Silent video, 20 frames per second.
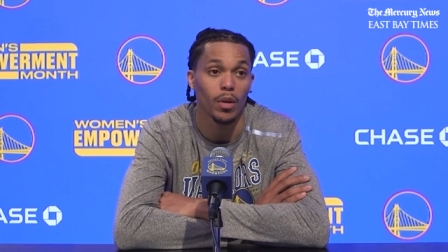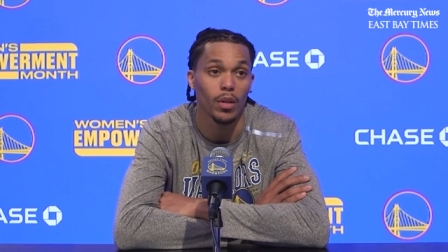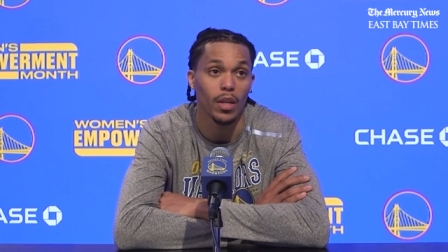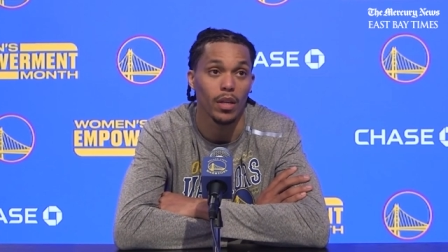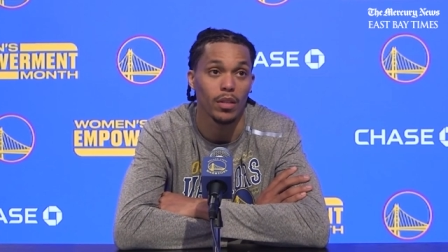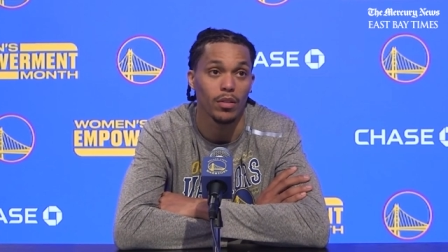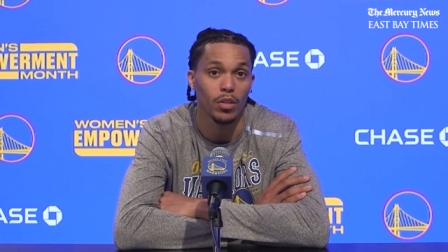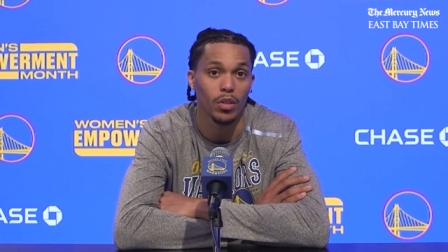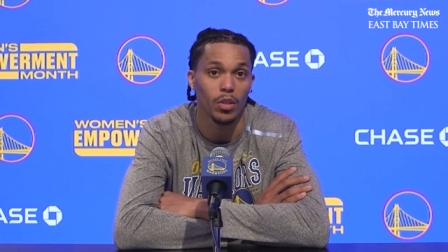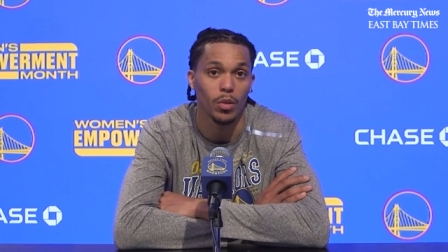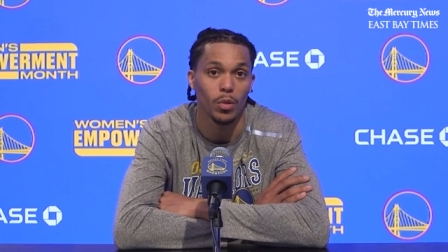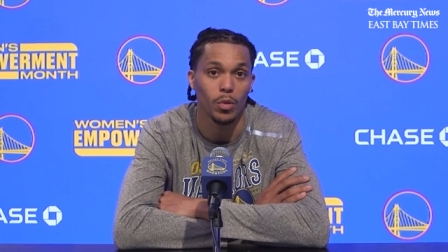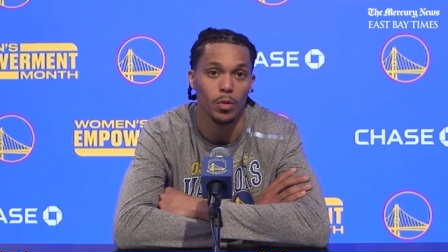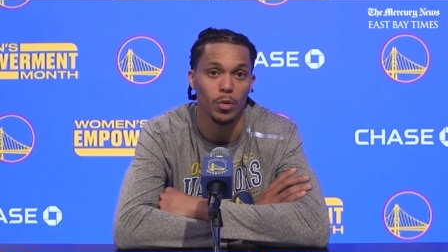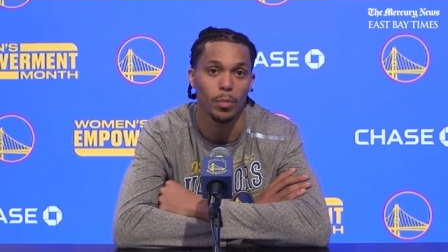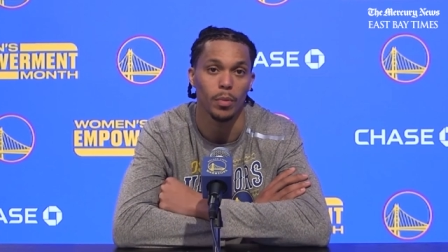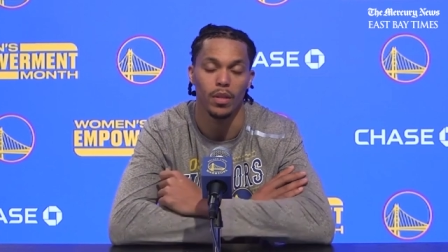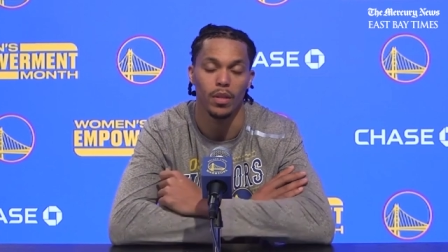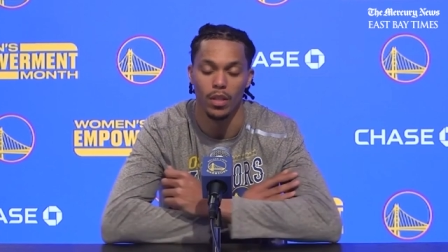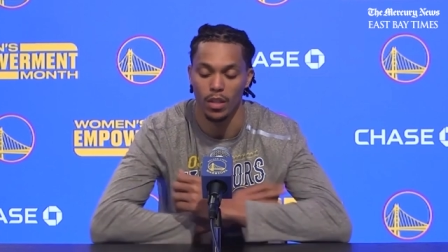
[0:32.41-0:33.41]
That's huge.
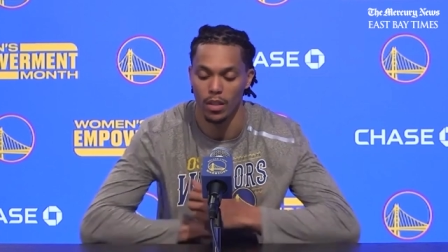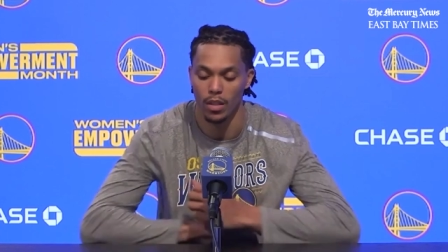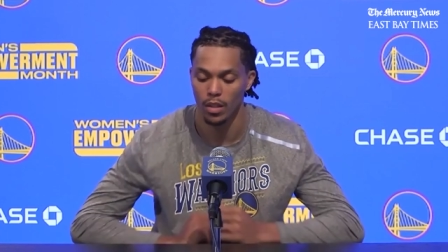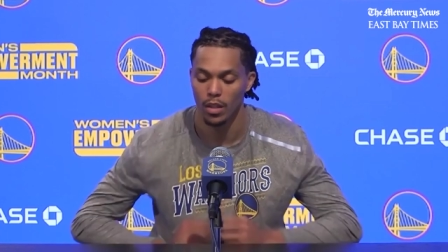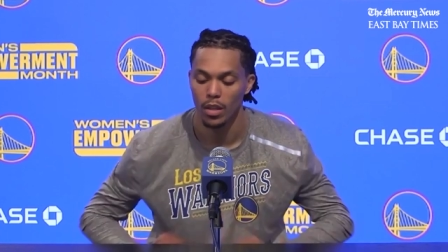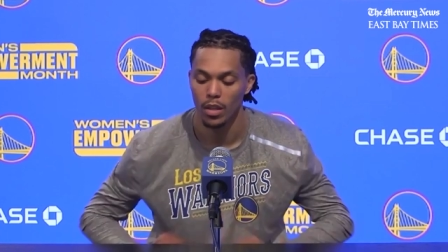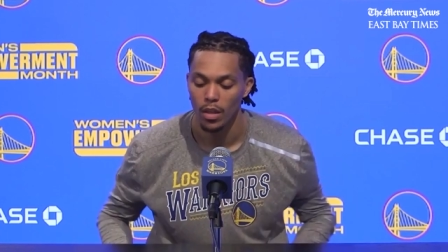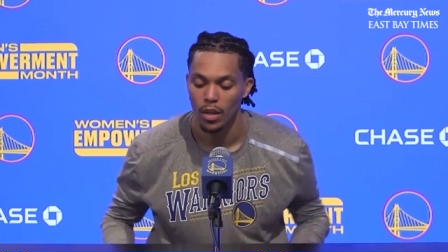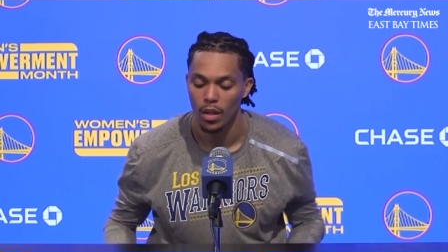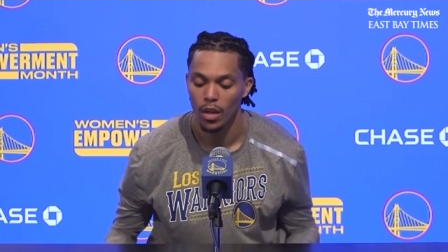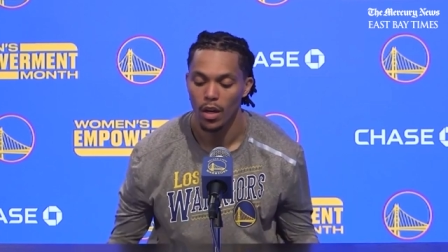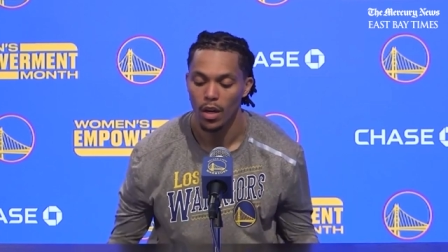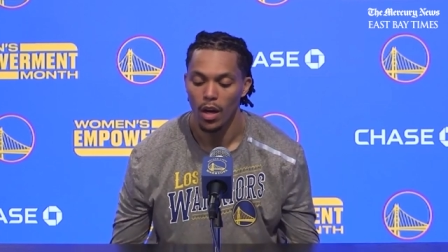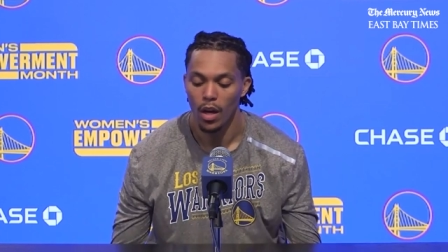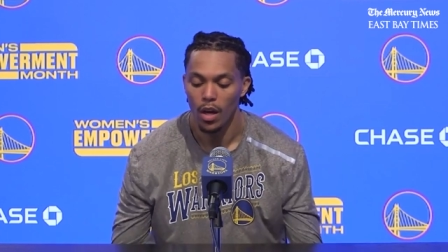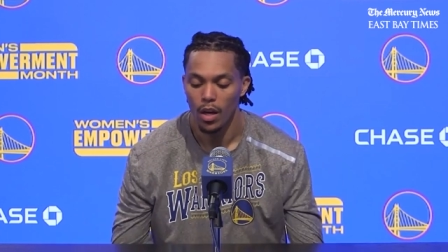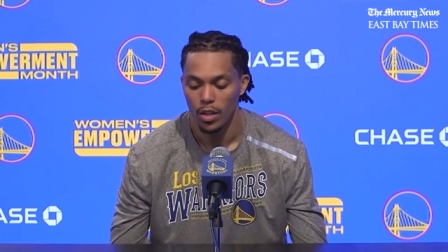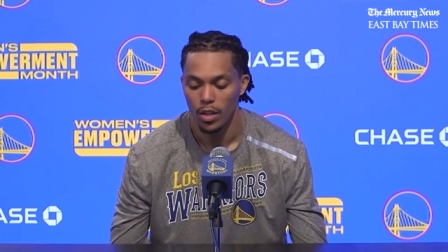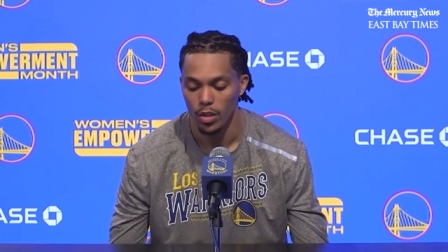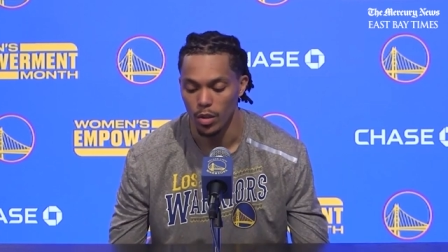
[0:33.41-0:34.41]
But then
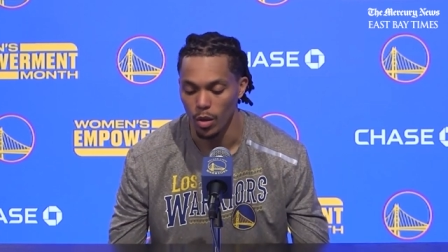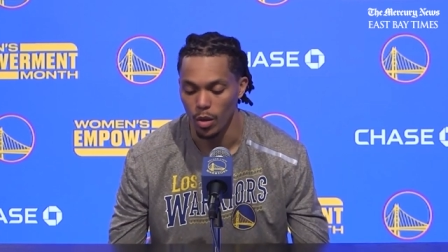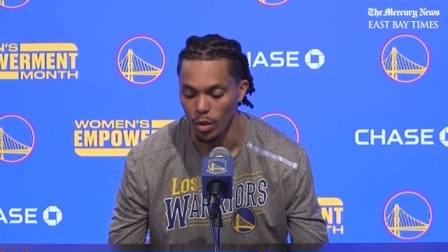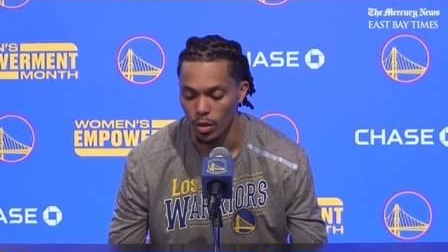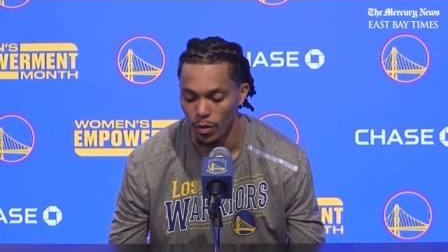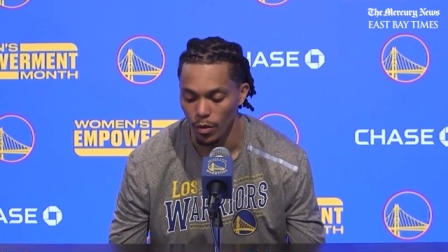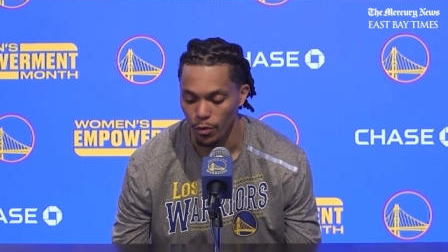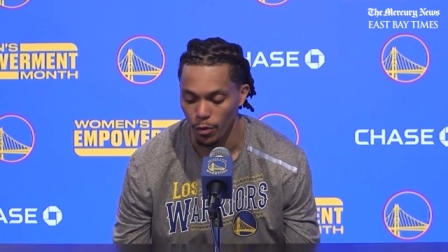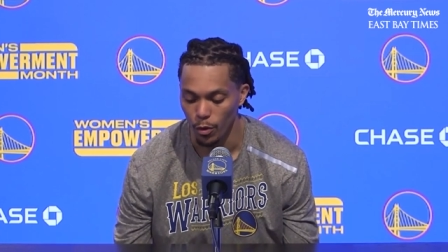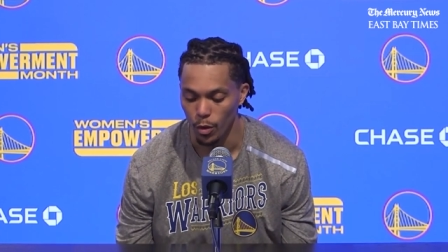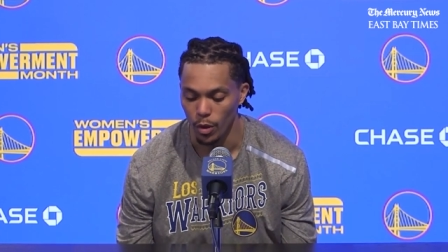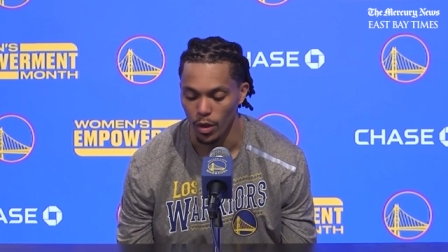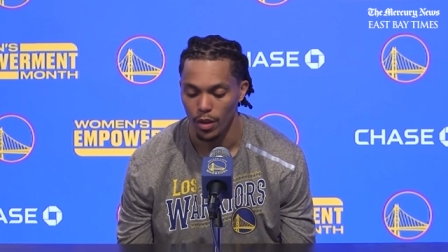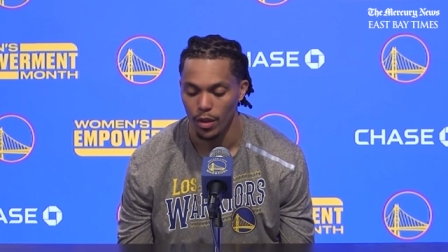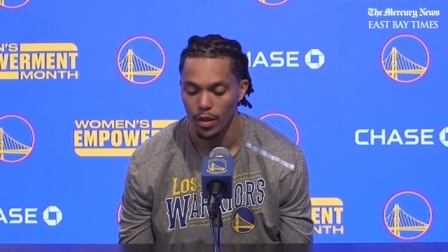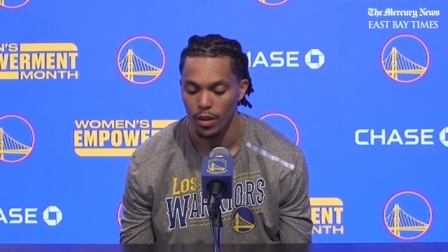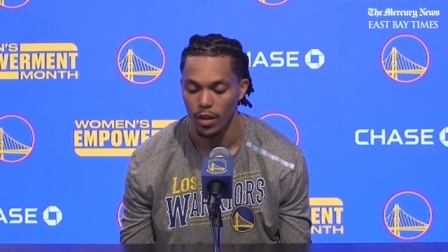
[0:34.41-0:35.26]
you go to the fourth,